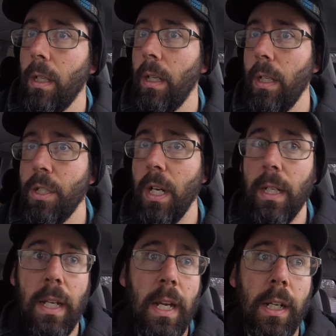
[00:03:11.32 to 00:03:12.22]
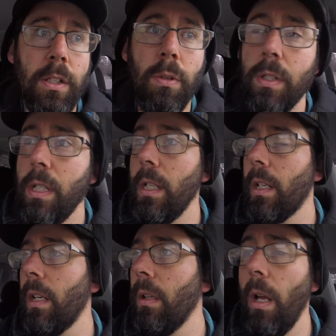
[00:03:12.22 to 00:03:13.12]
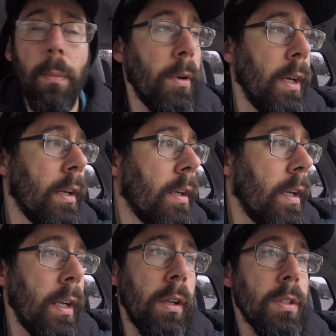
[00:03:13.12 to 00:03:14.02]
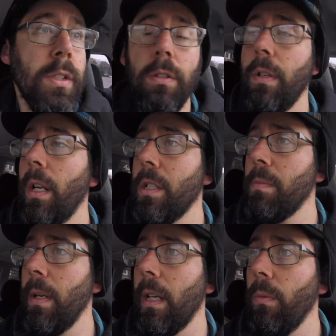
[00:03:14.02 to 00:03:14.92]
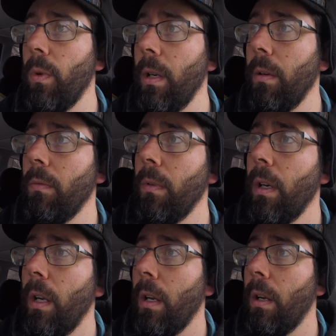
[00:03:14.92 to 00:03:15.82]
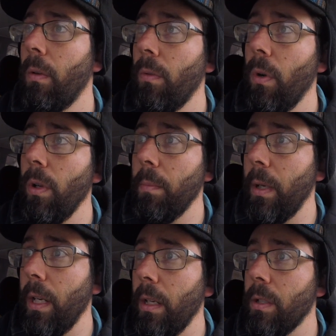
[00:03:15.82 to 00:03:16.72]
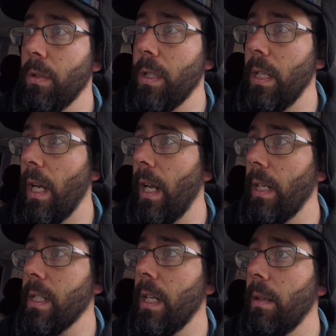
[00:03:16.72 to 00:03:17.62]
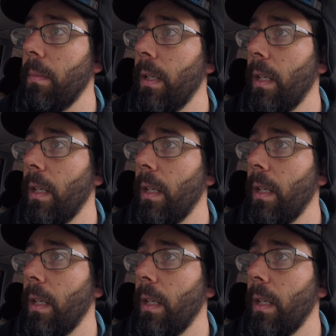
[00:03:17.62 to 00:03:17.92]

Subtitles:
a gigantic tortilla conglomerate, and also not just making one rolling pin tortilla at a time.